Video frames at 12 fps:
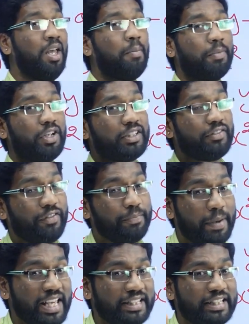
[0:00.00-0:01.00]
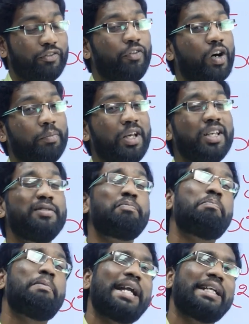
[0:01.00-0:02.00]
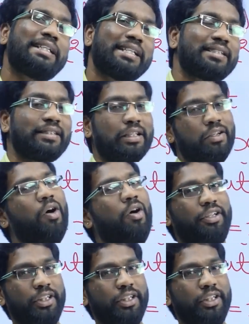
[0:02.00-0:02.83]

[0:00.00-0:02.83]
because basic formulas matters a lot.